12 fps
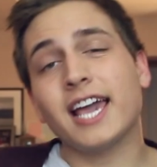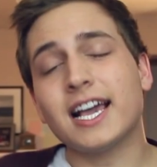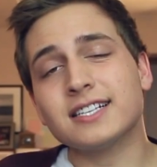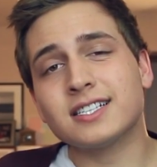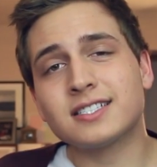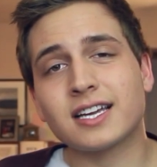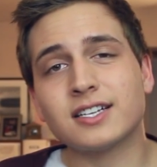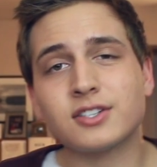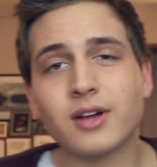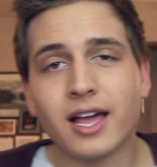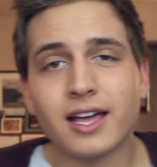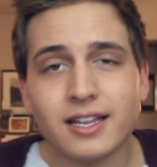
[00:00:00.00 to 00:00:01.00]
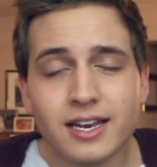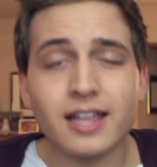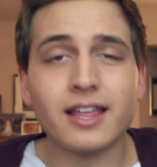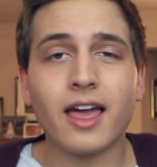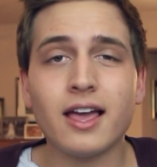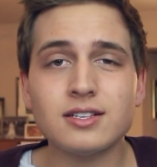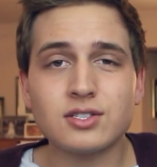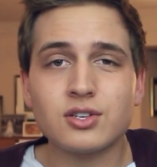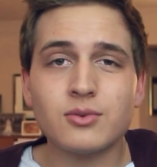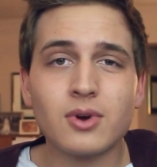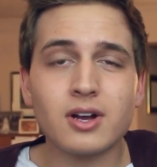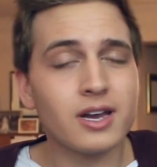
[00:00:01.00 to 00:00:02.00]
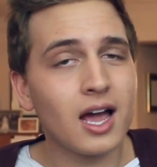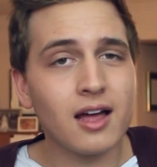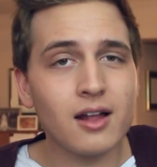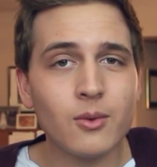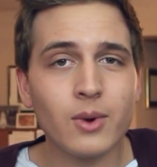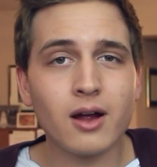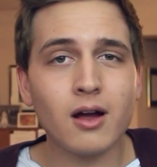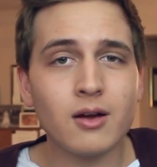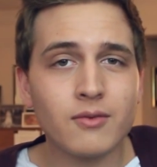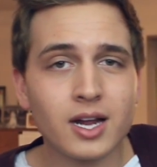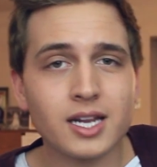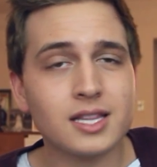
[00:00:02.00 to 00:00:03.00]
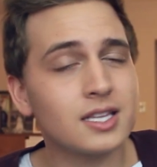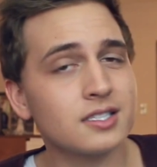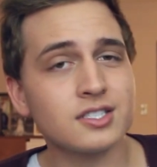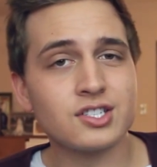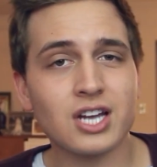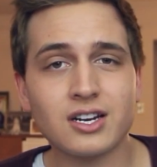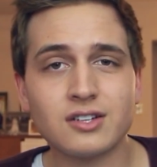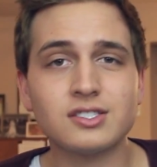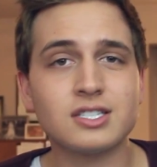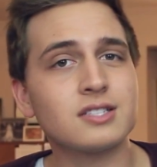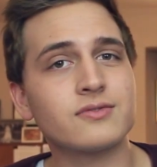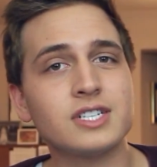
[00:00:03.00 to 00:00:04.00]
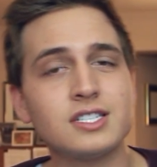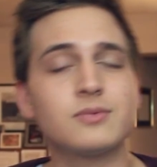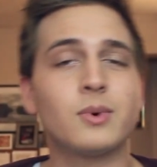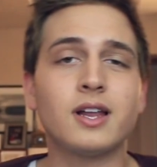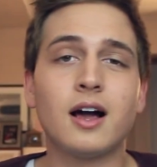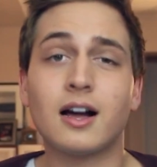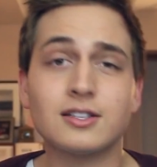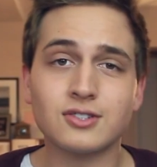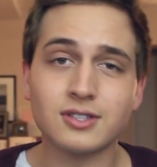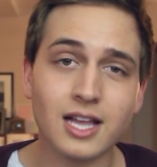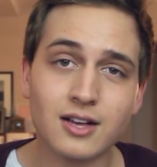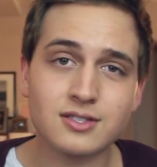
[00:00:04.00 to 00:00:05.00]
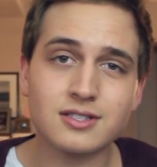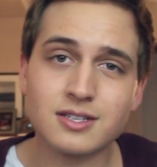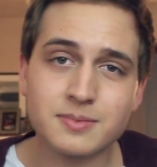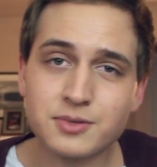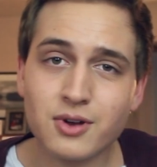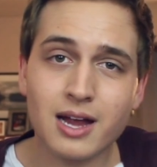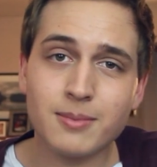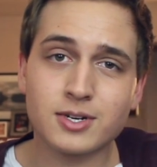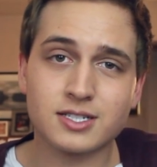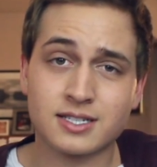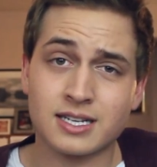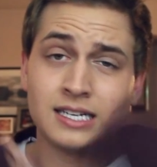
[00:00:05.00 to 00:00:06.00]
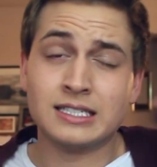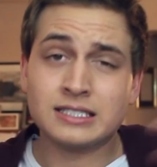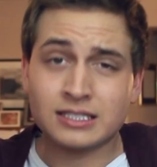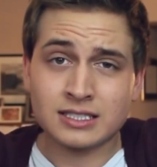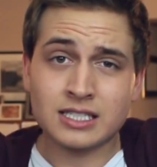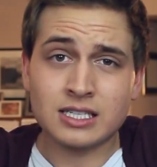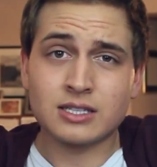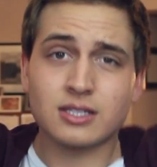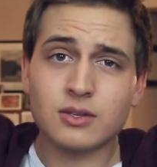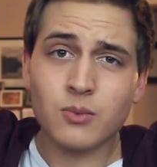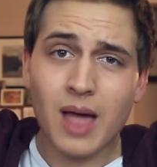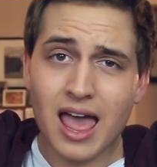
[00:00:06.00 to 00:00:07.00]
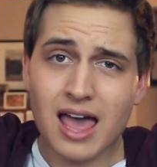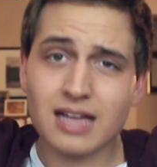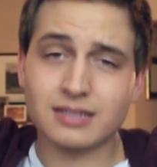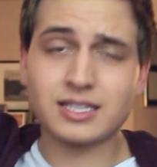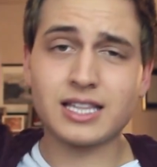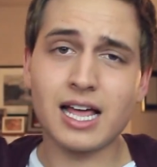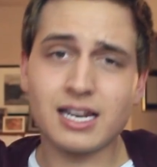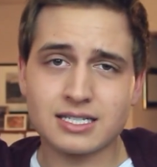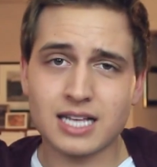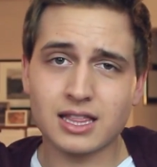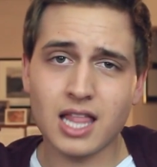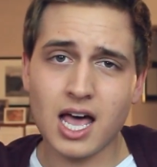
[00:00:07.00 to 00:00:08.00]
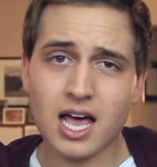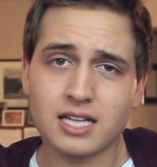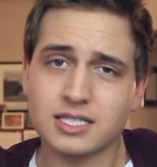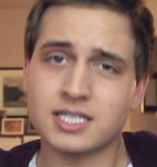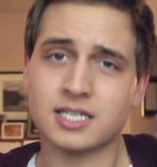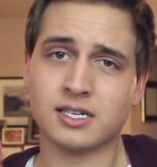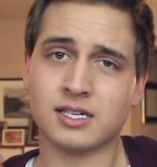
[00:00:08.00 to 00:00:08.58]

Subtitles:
guys, it's Andrew, and in case you are not aware already, this channel just reached 100,000 subscribers. Wow, that is a lot.